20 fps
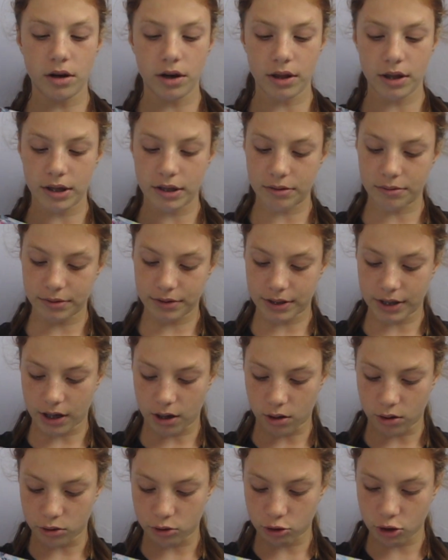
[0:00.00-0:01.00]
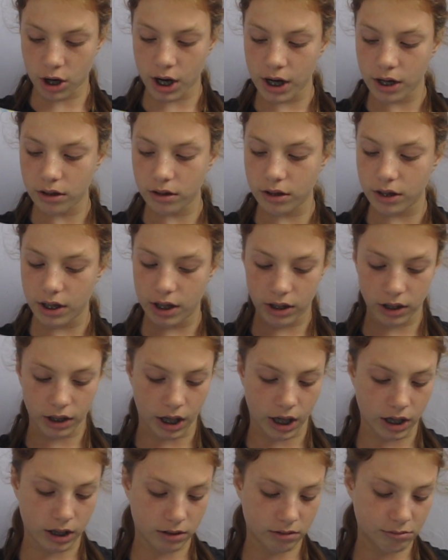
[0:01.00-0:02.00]
and this one's like all triangly and
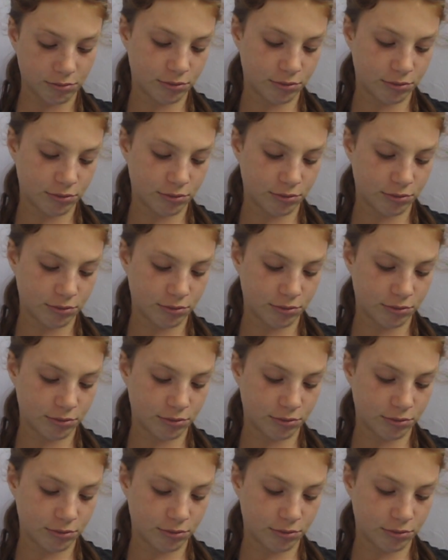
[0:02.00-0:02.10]
like